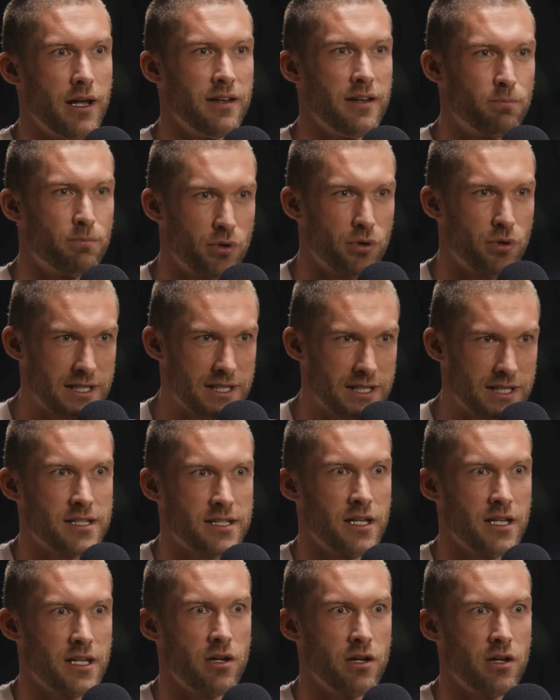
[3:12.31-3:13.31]
It is
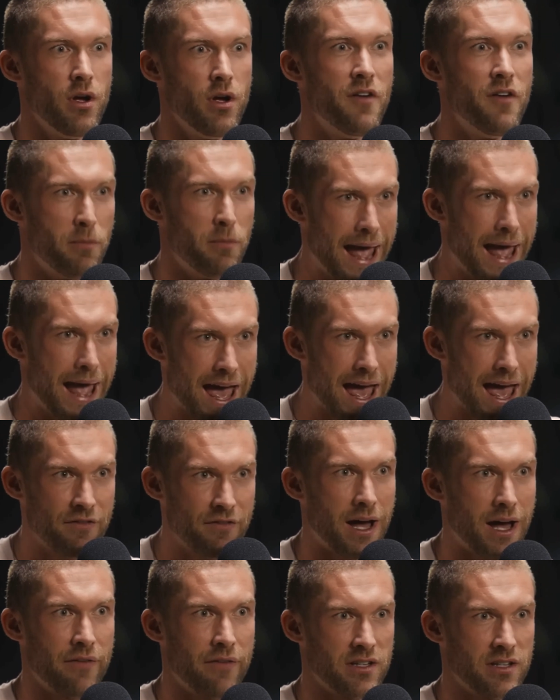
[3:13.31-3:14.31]
protecting you from
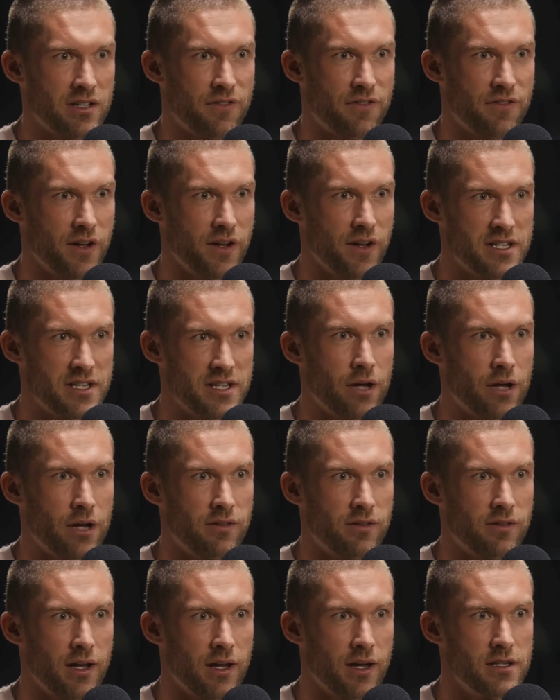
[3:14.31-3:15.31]
ever having to feel the
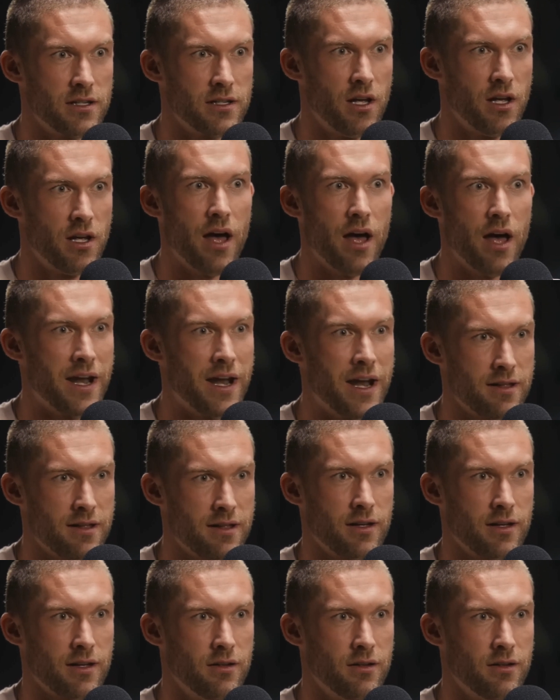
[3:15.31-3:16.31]
downside of anything.